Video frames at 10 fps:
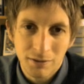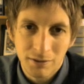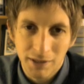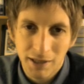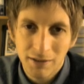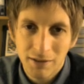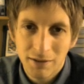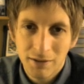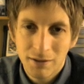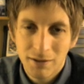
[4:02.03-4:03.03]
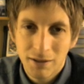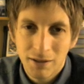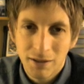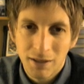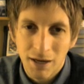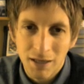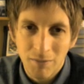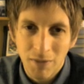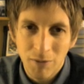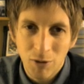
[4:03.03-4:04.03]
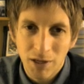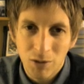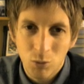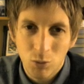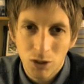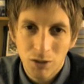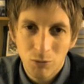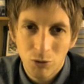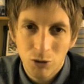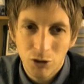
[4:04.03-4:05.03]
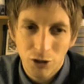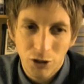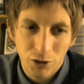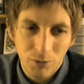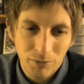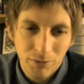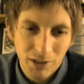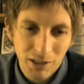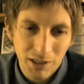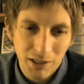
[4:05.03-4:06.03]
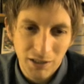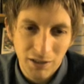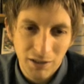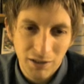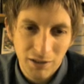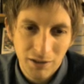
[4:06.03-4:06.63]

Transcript: Okay. And then maybe I'll make one more arm here.